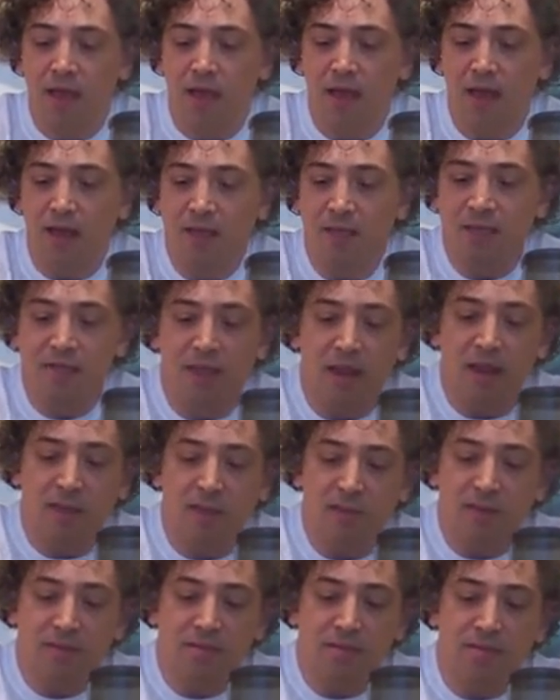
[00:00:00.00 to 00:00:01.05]
and the
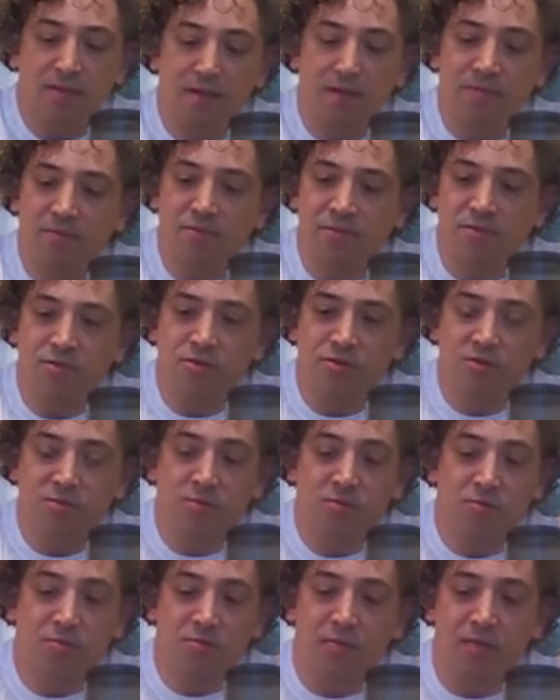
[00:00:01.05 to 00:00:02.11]
lemon itself is just
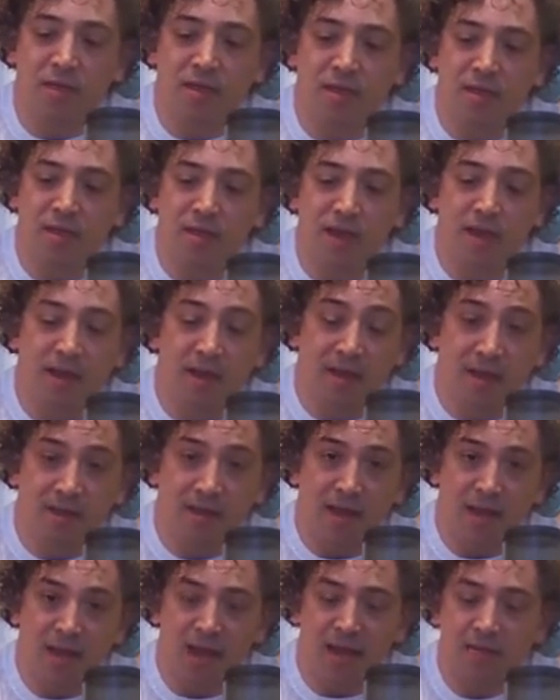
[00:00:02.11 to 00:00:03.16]
truly an
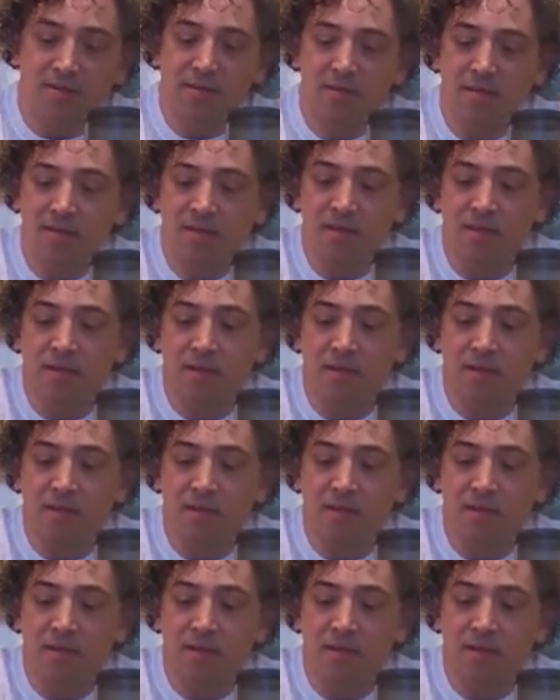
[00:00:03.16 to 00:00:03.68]
antioxidant.